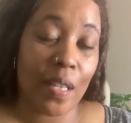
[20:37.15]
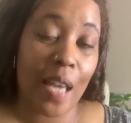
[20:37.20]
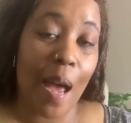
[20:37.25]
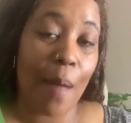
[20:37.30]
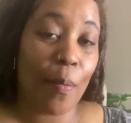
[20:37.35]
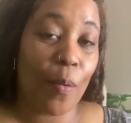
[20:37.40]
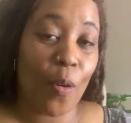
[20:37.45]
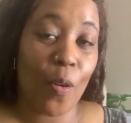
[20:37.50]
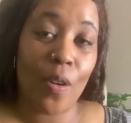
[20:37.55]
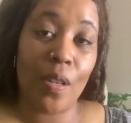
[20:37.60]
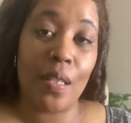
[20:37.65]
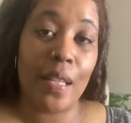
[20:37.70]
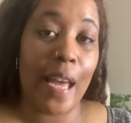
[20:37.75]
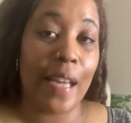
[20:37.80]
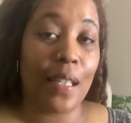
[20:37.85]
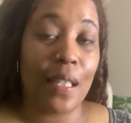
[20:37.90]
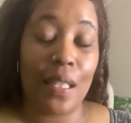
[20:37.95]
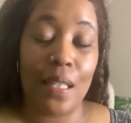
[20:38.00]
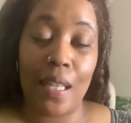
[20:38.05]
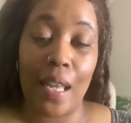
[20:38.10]
Capricorns
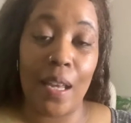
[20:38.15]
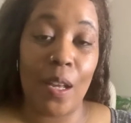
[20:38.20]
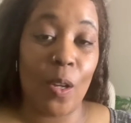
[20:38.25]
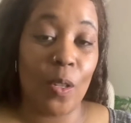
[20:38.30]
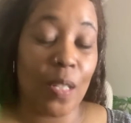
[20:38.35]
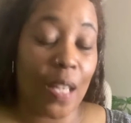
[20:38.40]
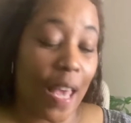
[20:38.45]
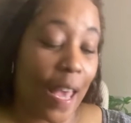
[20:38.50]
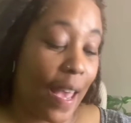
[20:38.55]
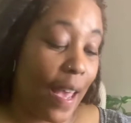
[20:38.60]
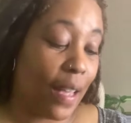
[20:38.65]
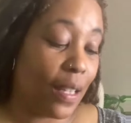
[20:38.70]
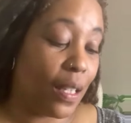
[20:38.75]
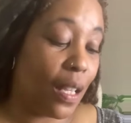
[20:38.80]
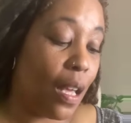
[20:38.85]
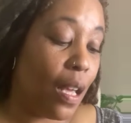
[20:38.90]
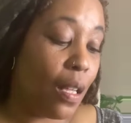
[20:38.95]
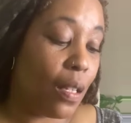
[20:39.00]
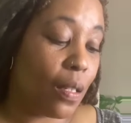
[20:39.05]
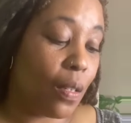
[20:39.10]
like to stay on task,
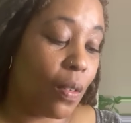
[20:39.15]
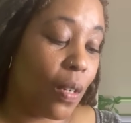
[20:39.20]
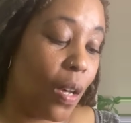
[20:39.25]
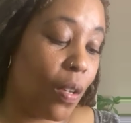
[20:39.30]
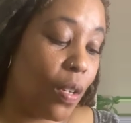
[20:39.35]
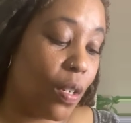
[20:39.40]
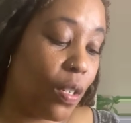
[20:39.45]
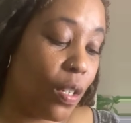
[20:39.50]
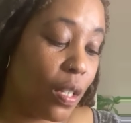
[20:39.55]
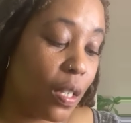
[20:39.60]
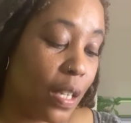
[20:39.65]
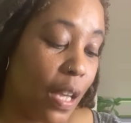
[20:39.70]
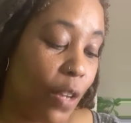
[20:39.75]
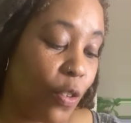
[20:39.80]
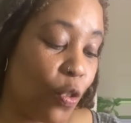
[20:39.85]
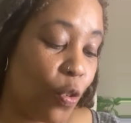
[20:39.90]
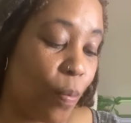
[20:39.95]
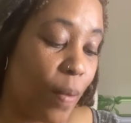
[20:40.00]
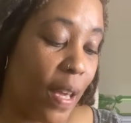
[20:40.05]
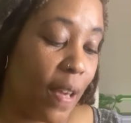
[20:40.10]
so know that your
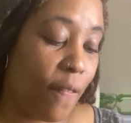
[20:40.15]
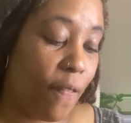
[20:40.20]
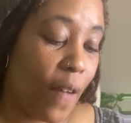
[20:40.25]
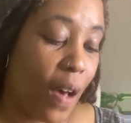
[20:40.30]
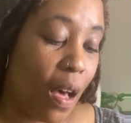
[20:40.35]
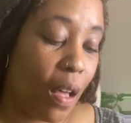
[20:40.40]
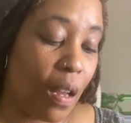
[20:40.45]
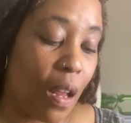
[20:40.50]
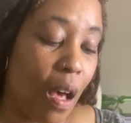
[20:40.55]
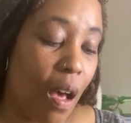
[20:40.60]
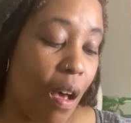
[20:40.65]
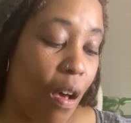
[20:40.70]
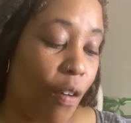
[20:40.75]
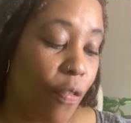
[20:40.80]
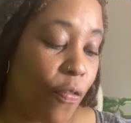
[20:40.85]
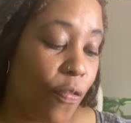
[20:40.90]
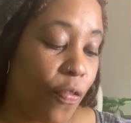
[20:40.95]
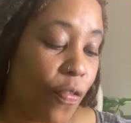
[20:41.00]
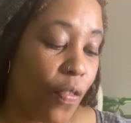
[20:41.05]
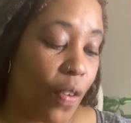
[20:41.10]
schedule may fall off
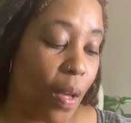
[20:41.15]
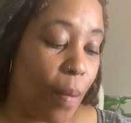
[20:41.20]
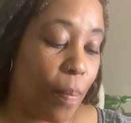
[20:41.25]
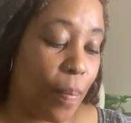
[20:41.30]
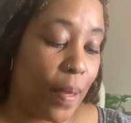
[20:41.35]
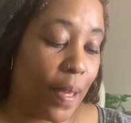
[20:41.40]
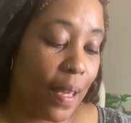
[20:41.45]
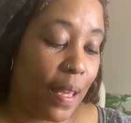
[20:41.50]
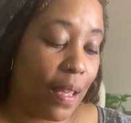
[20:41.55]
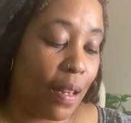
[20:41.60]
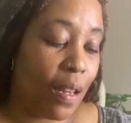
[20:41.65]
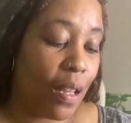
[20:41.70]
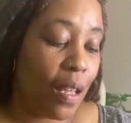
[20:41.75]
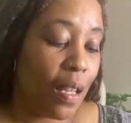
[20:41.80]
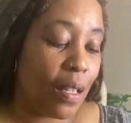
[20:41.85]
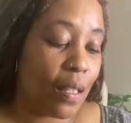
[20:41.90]
a bit.